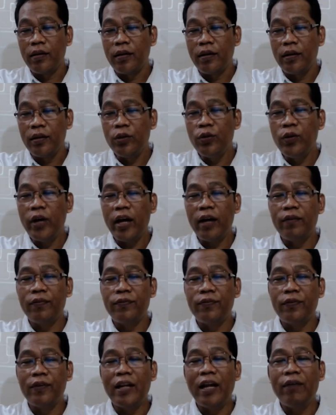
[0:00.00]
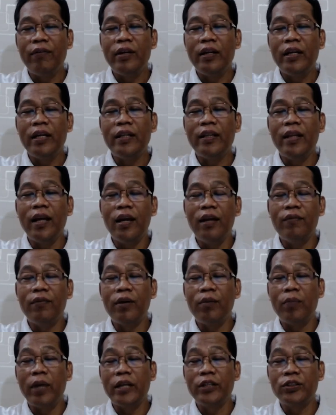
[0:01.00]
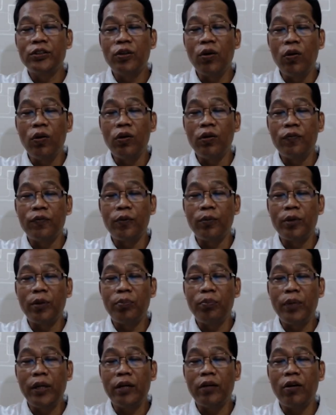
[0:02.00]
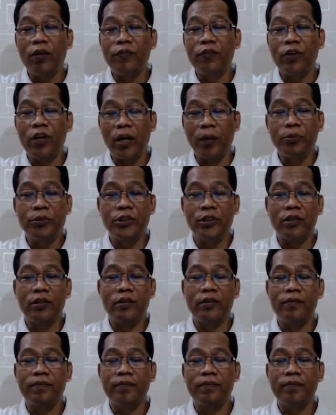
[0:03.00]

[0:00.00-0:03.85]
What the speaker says: You have lovingly delivered my soul from the pit of corruption.